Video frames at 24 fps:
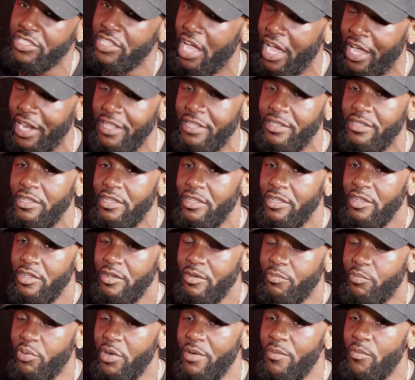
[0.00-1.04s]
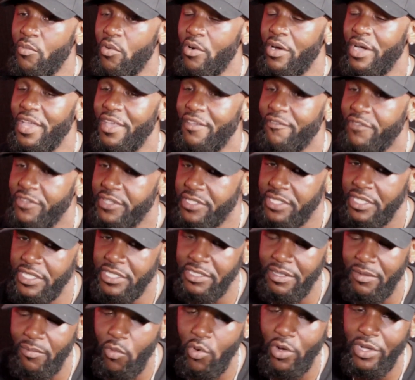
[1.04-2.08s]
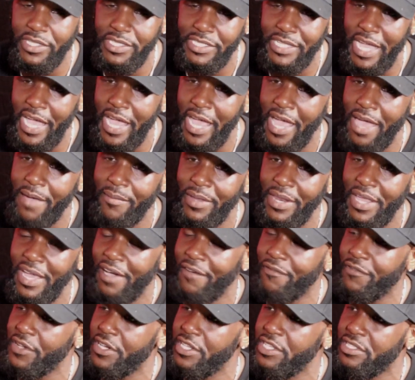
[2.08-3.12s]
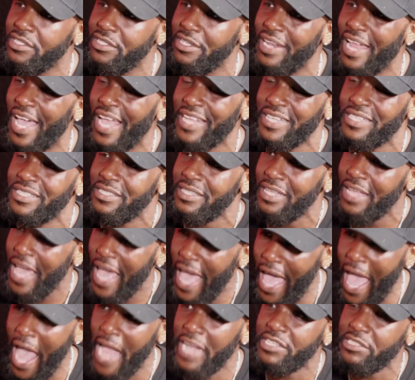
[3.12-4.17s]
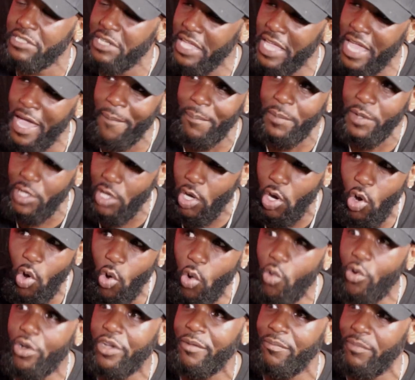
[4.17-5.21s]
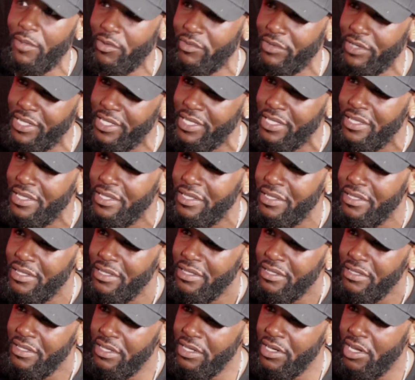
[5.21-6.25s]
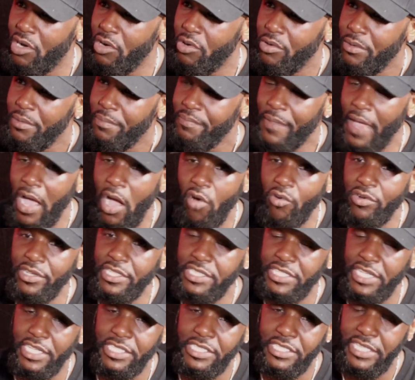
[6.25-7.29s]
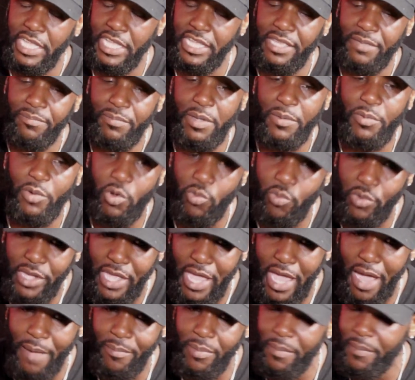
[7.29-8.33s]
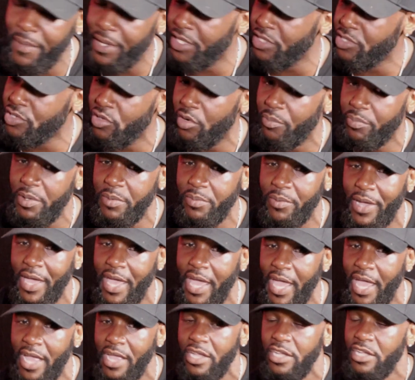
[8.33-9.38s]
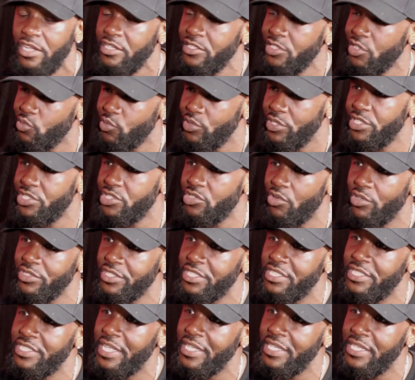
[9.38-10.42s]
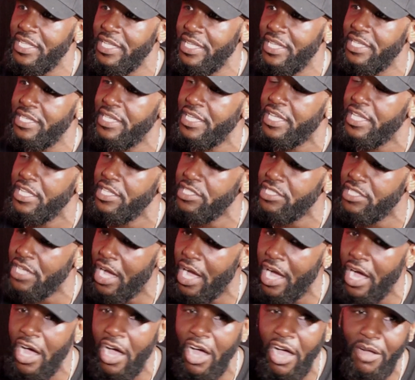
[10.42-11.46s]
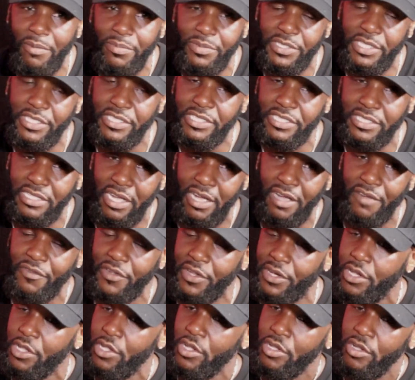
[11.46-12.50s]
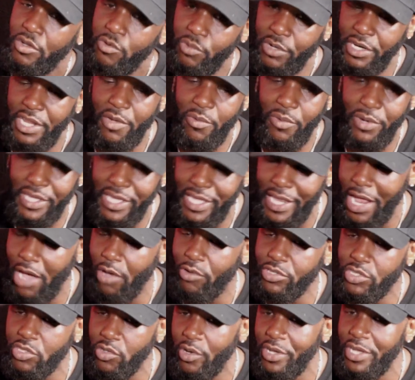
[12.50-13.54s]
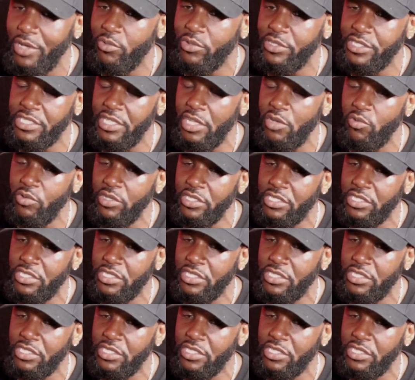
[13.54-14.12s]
started putting more emphasis and more time and effort until I actually helping the whole community. Not only just taking people to rehab, but making sure people had the resources they need to get jobs and stuff, and when they would get out. So it was